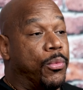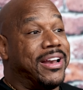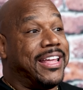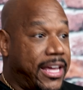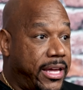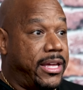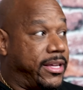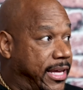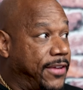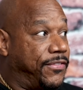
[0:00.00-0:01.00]
would he,
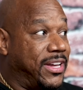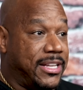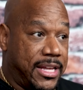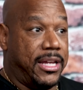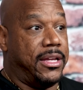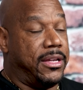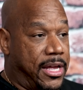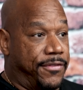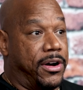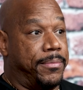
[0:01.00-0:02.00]
Keefe D,
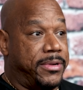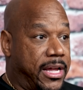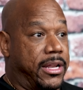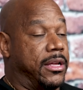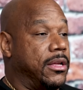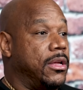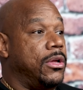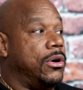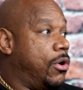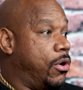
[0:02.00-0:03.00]
give up Diddy?
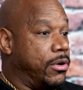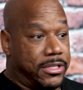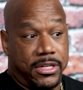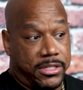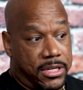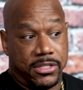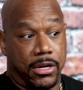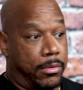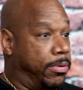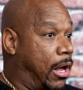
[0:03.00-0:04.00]
Or is it just
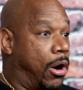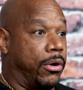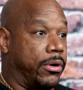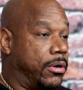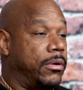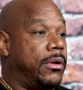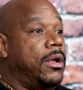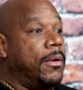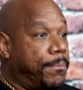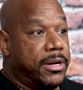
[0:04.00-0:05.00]
a blogger
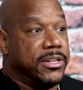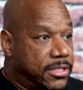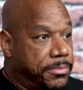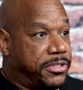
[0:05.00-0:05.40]
putting some